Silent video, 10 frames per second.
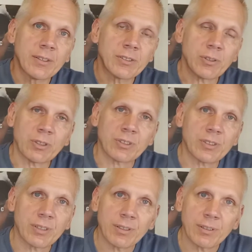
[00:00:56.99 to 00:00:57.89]
So
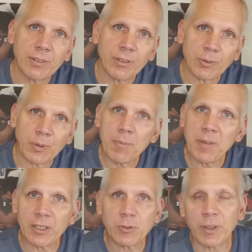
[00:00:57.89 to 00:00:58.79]
it's three
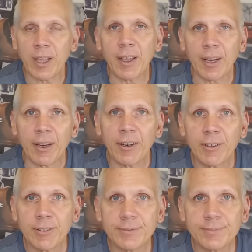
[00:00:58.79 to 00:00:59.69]
minutes without
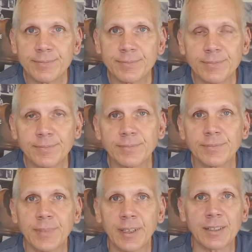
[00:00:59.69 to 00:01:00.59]
air,
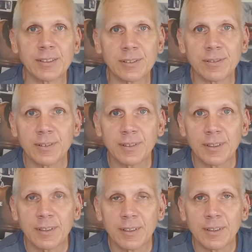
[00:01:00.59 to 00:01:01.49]
it's
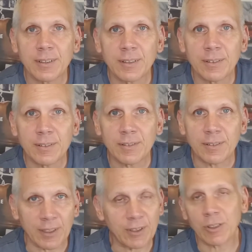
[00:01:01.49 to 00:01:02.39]

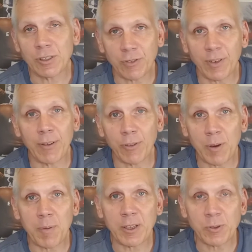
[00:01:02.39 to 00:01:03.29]
that you can survive
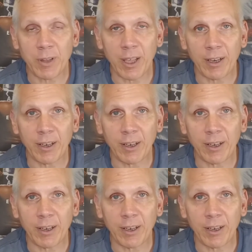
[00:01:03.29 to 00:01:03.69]
three minutes without